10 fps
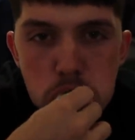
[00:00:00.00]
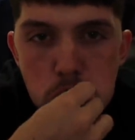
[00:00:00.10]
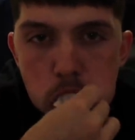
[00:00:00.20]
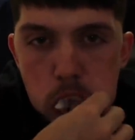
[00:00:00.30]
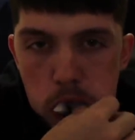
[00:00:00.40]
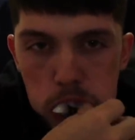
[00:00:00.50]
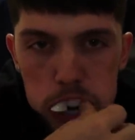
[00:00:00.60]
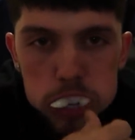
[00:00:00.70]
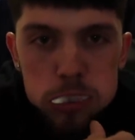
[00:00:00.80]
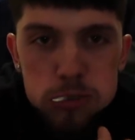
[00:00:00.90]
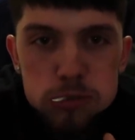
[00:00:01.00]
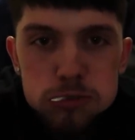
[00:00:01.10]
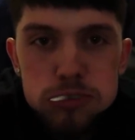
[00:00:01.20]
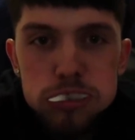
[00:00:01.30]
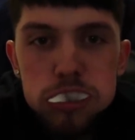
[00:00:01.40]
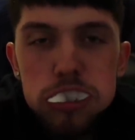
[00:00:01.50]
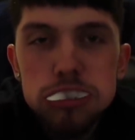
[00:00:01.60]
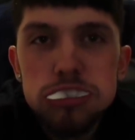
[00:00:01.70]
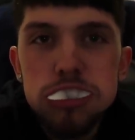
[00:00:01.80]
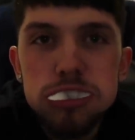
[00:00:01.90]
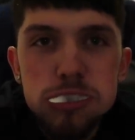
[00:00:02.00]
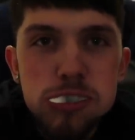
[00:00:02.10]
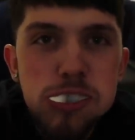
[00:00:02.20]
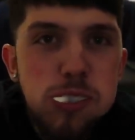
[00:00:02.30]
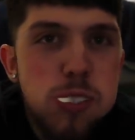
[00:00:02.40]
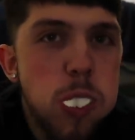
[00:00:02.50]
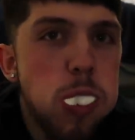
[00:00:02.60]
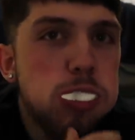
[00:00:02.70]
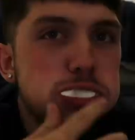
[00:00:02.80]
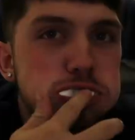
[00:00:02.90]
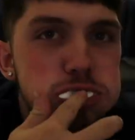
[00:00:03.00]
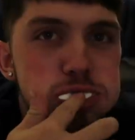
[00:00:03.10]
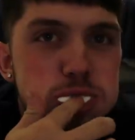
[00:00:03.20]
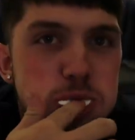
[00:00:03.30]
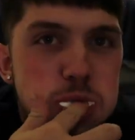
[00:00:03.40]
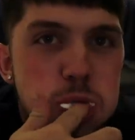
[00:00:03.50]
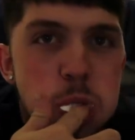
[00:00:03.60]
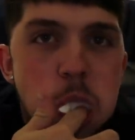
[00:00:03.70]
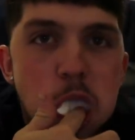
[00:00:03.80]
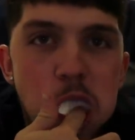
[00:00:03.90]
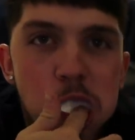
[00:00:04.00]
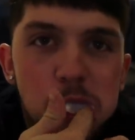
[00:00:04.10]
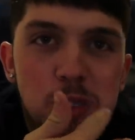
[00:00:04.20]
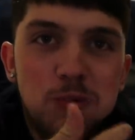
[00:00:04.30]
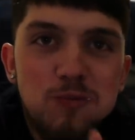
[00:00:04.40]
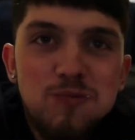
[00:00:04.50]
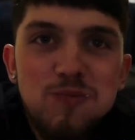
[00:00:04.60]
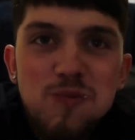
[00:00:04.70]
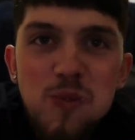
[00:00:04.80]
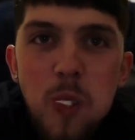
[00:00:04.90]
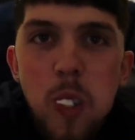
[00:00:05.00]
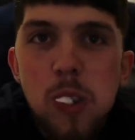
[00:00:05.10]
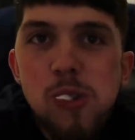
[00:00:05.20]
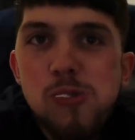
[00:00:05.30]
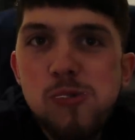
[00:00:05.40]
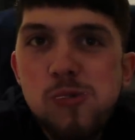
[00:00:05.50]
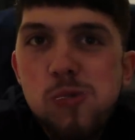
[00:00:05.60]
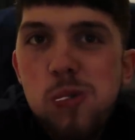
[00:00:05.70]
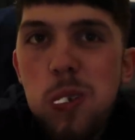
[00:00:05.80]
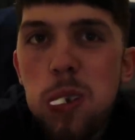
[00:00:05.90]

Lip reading: [no speech]